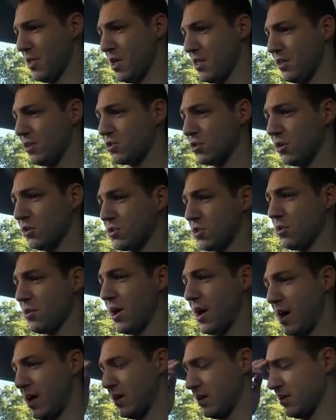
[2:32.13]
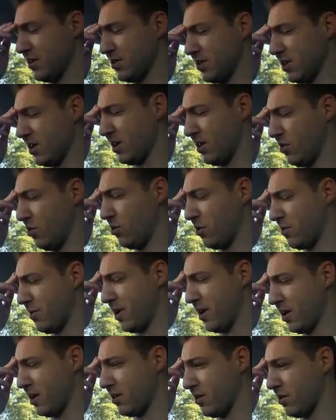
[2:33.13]
This also has
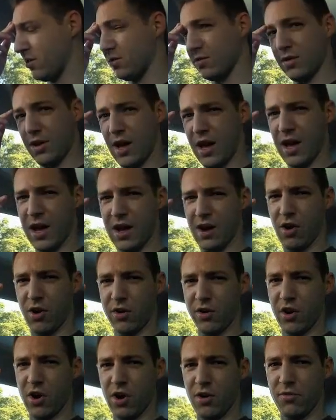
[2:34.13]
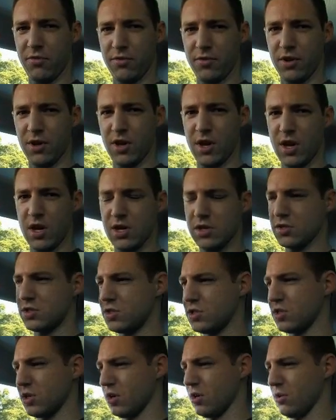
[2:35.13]
automatic on-off,
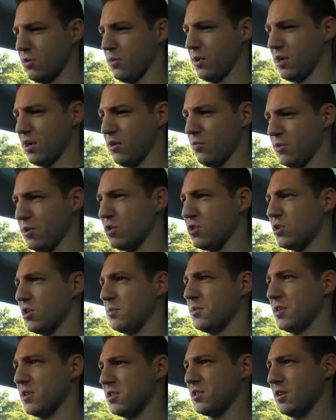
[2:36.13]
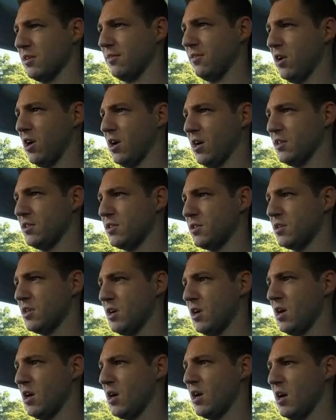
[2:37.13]
so when you stop at a set of lights,
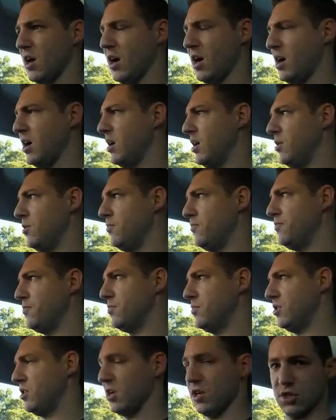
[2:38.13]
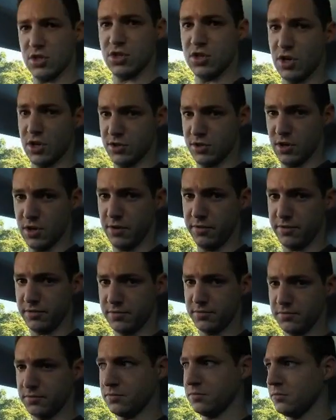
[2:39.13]
the engine turns off,
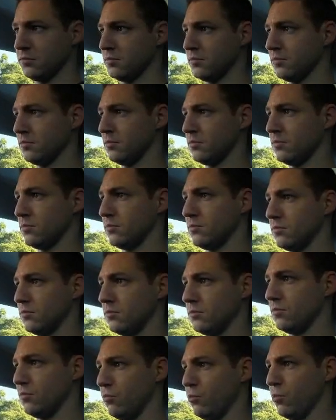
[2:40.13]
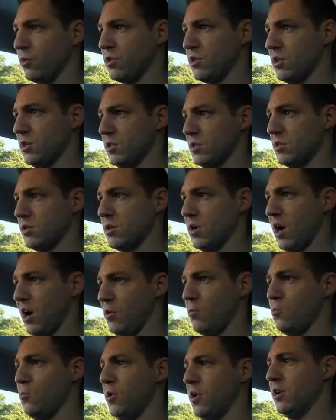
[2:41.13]
which is,
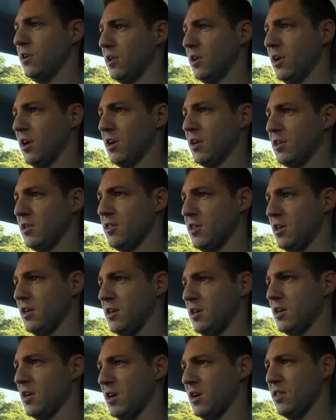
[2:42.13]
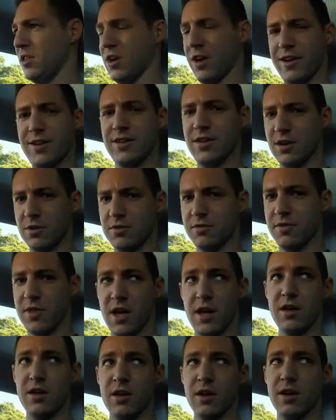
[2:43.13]
I really like the idea of
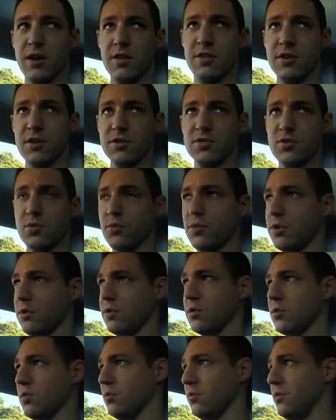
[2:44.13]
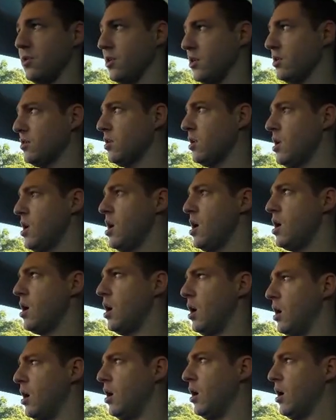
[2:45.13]
that, and I think it's a really cool thing.
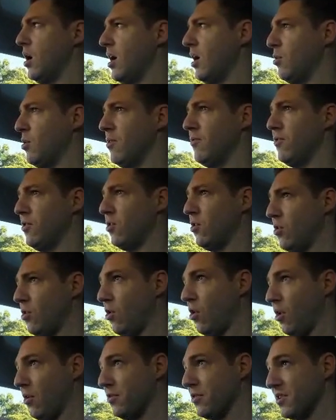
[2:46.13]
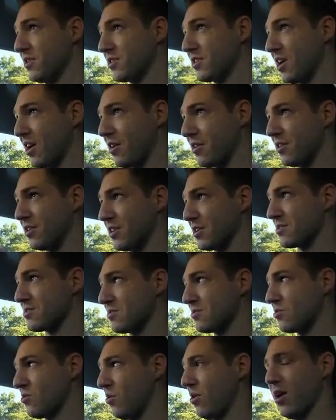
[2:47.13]
However, on this car it
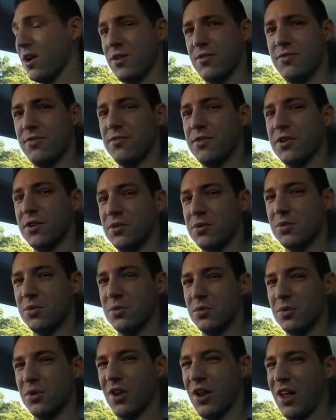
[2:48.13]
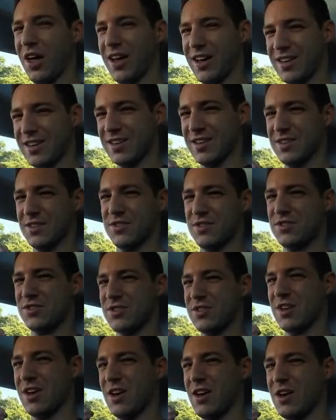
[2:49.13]
doesn't quite feel like
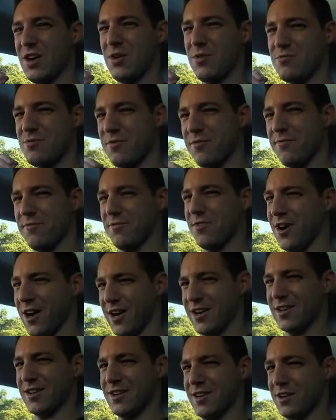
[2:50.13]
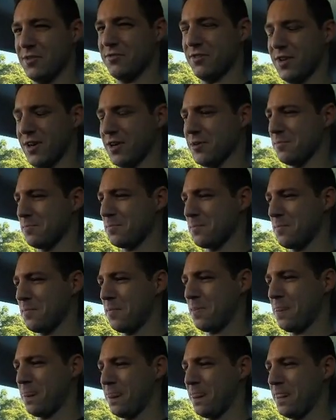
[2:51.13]
it's refined enough yet.
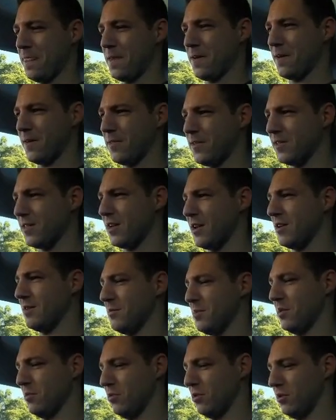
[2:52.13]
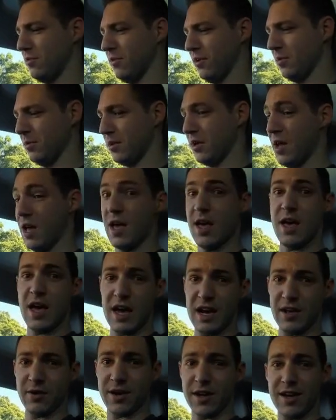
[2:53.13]
I think they need a bit more development.
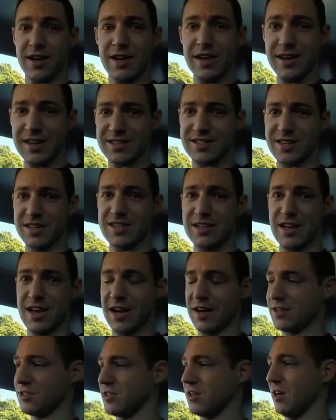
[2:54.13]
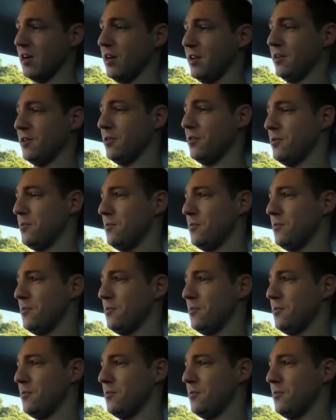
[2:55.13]
Anyway, let's get to outside.